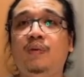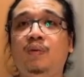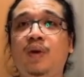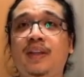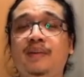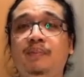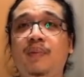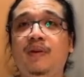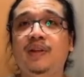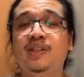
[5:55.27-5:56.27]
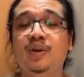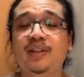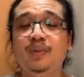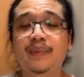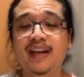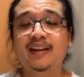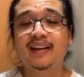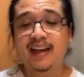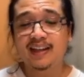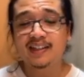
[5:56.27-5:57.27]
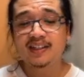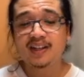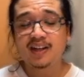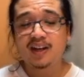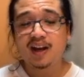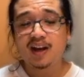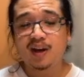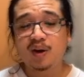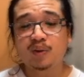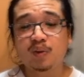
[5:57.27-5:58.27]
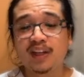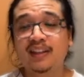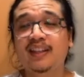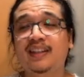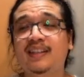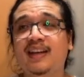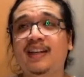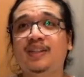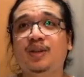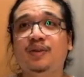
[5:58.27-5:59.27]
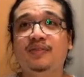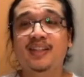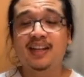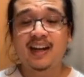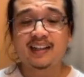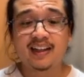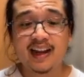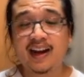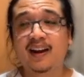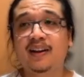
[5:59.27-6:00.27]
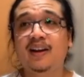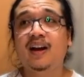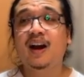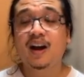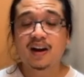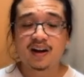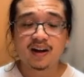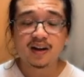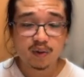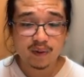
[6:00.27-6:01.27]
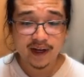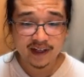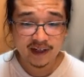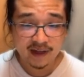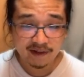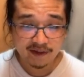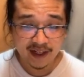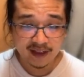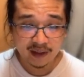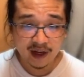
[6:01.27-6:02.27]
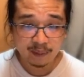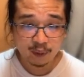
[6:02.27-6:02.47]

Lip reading: what it's going to make a guess on what the designs of the selected area are when filled up